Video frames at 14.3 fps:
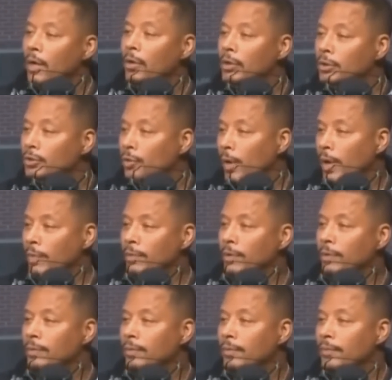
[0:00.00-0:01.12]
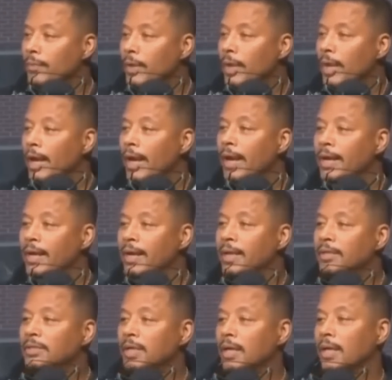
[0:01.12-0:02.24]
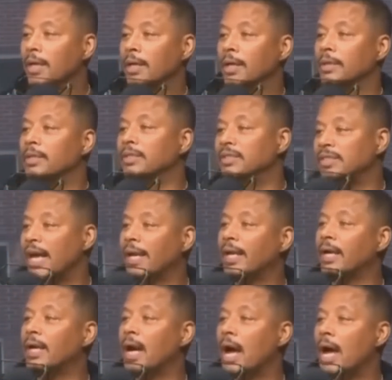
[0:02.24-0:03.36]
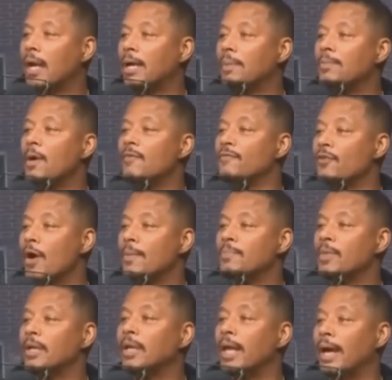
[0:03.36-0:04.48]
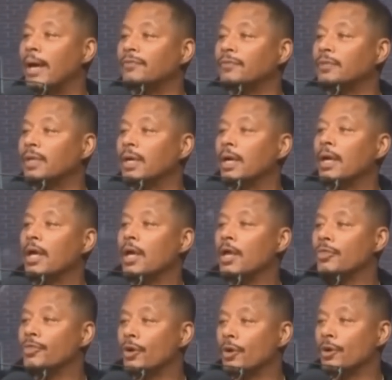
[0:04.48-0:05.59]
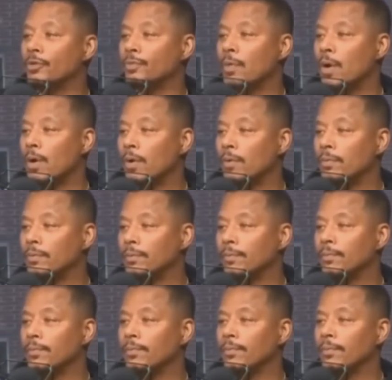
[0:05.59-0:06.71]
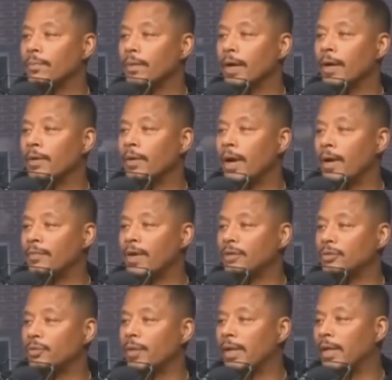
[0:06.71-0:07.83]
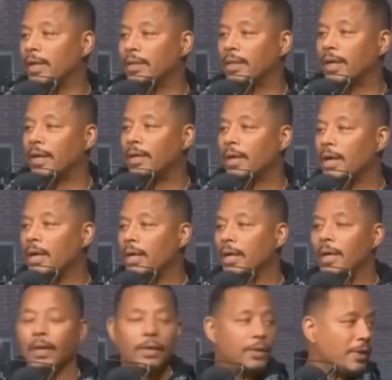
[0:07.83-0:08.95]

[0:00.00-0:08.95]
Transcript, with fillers: Go to the square root. It is the second column from the left, third row. It'll have that square Yeah. thing. All right.